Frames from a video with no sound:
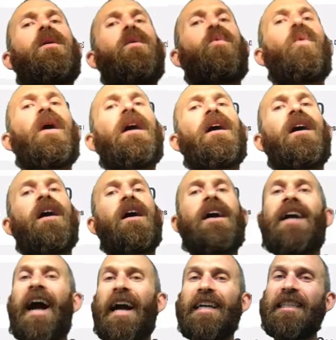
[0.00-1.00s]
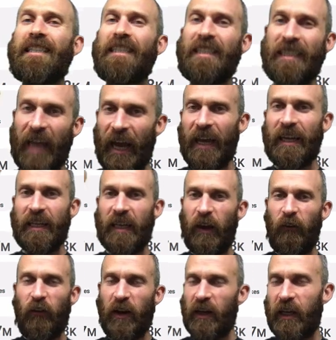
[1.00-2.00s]
where I
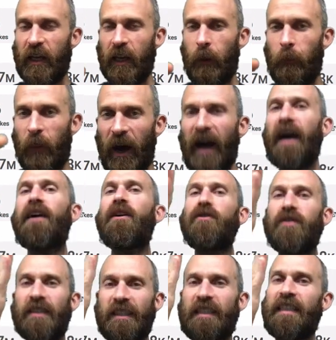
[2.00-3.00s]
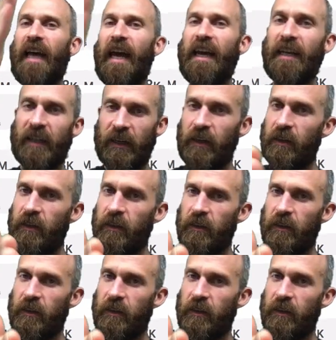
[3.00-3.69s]
scientifically compiled data,